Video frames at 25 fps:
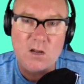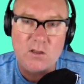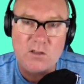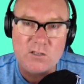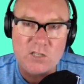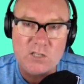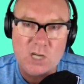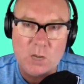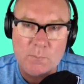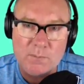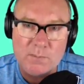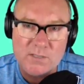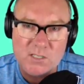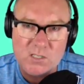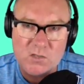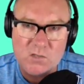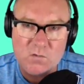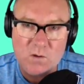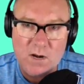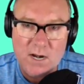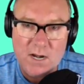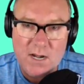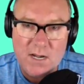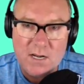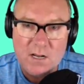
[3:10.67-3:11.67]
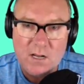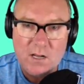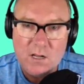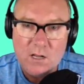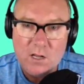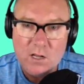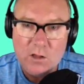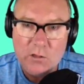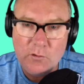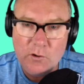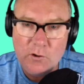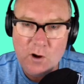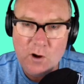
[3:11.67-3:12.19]
the top of screen,
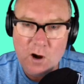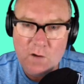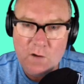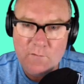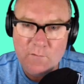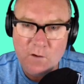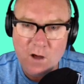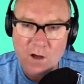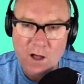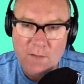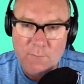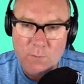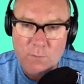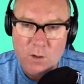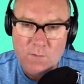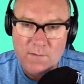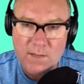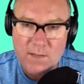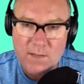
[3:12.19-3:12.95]
305 moving